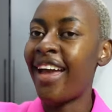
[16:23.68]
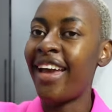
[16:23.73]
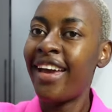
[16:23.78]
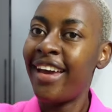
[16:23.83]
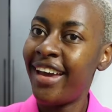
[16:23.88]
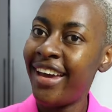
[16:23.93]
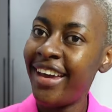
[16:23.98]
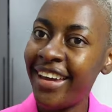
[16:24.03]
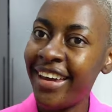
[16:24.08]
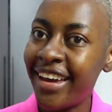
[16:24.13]

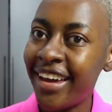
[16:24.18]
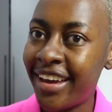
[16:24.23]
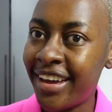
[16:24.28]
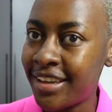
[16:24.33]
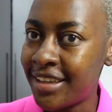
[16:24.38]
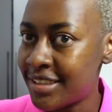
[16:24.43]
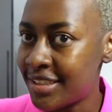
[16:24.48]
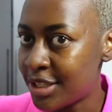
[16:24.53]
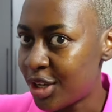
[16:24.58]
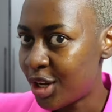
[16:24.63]
Hey
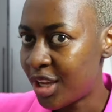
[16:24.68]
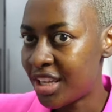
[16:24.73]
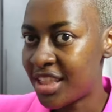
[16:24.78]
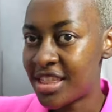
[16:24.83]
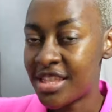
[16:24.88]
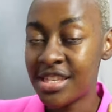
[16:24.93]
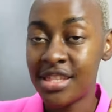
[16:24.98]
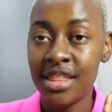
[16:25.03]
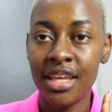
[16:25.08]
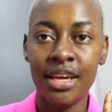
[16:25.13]
guys, so
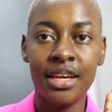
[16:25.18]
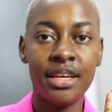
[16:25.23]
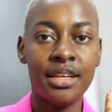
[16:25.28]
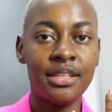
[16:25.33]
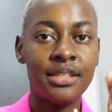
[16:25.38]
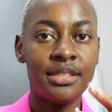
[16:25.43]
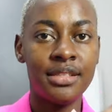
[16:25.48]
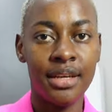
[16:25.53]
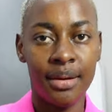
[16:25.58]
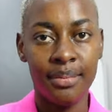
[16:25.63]
it's the
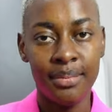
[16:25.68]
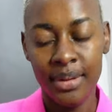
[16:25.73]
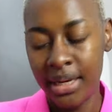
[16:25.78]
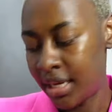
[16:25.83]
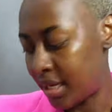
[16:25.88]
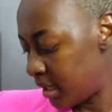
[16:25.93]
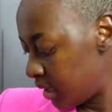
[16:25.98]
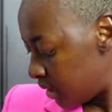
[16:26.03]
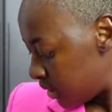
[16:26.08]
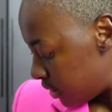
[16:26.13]
same
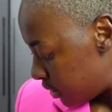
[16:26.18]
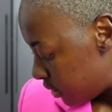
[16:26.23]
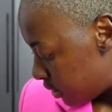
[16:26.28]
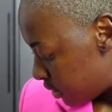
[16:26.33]
day.